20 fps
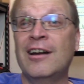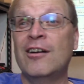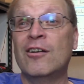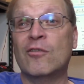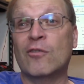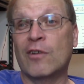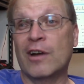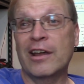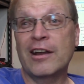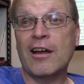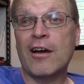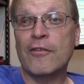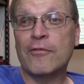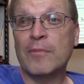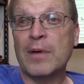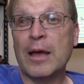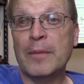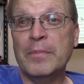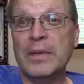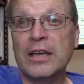right off
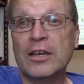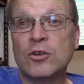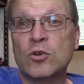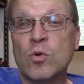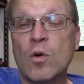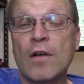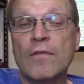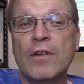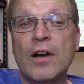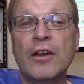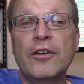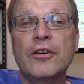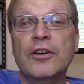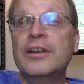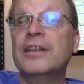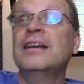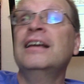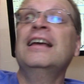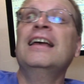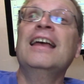my Amiga
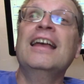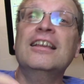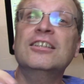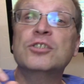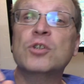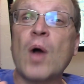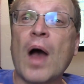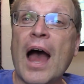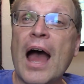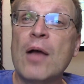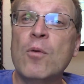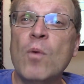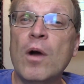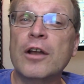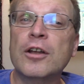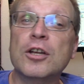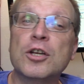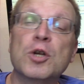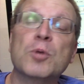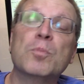1200, so I
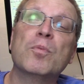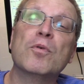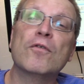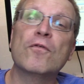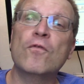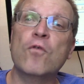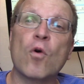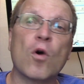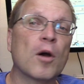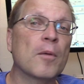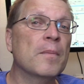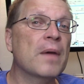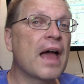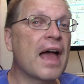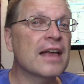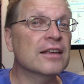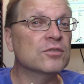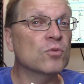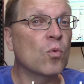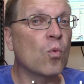wanted to perform
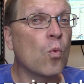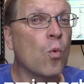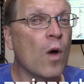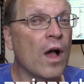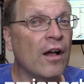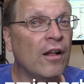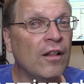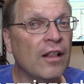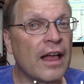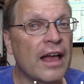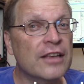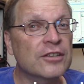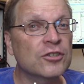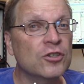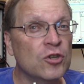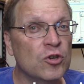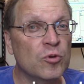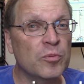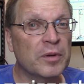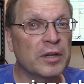as well as
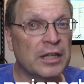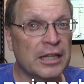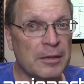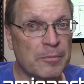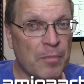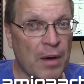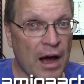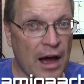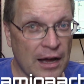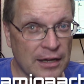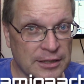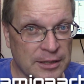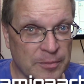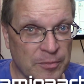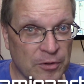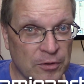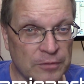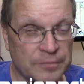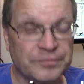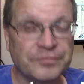humanly
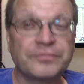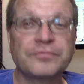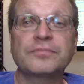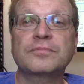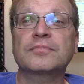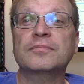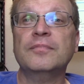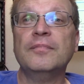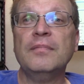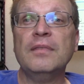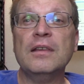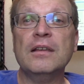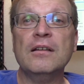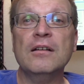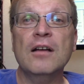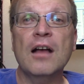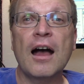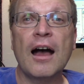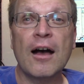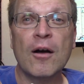possible
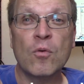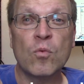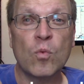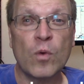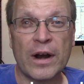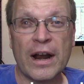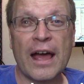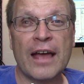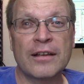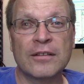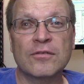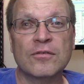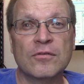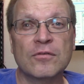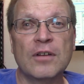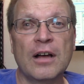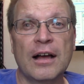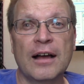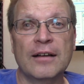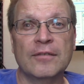when I
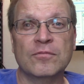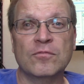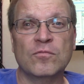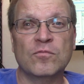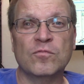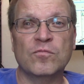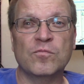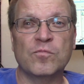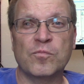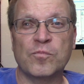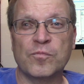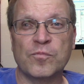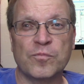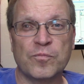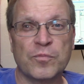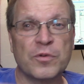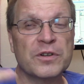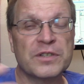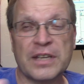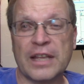
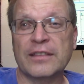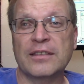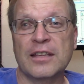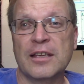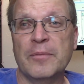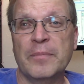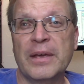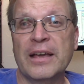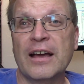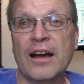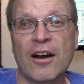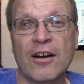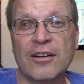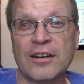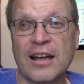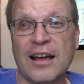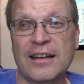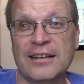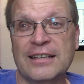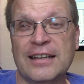present the Amiga Art
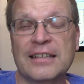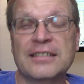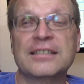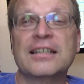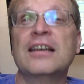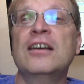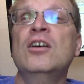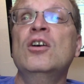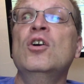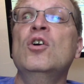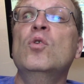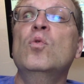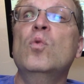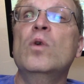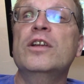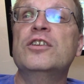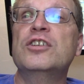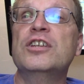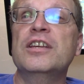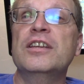Contest,
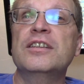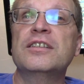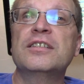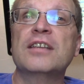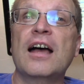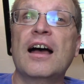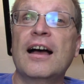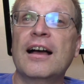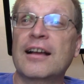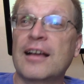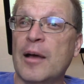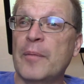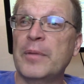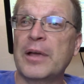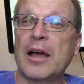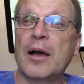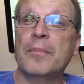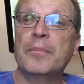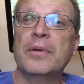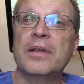which is
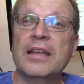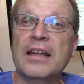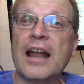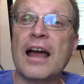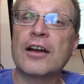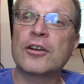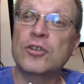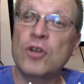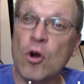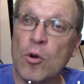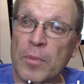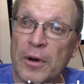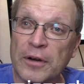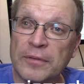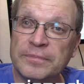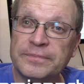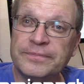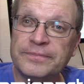coming up in October.